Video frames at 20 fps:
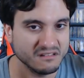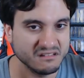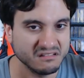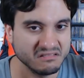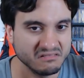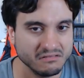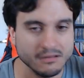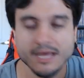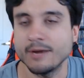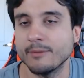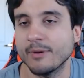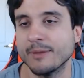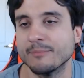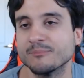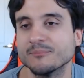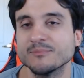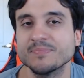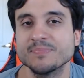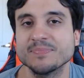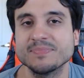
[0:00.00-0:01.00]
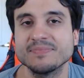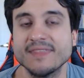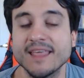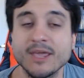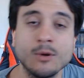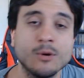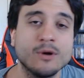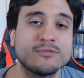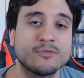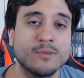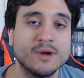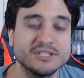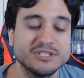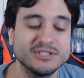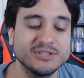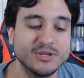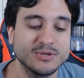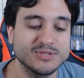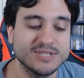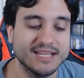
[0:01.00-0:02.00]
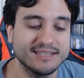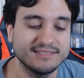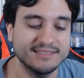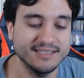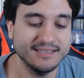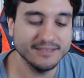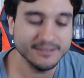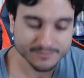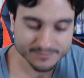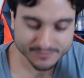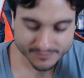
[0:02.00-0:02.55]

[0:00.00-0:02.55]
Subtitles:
Anyway, thank you all for watching. Those that did,